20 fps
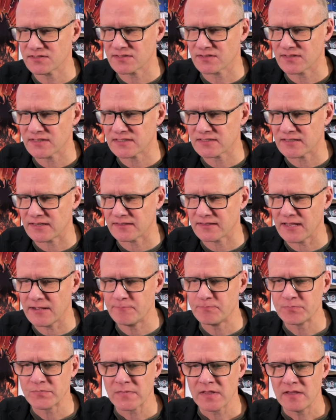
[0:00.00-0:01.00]
and things like
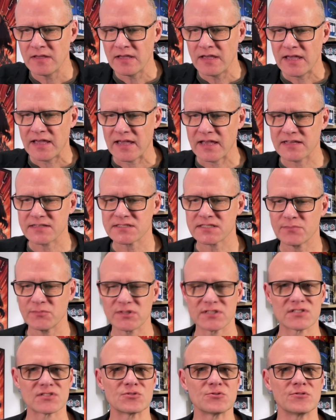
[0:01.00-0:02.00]
that. And some of
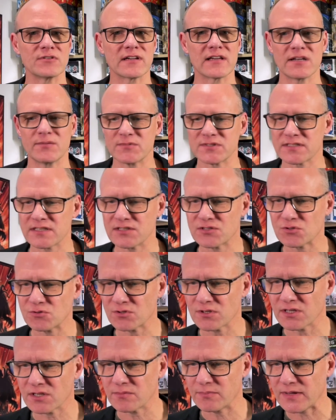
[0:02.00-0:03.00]
the story elements they're
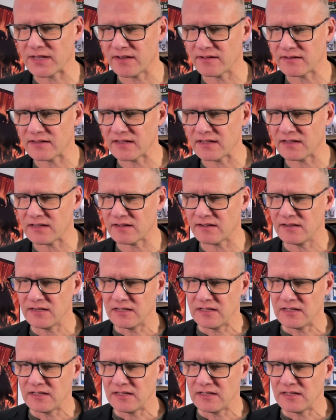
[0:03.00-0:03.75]
talking about are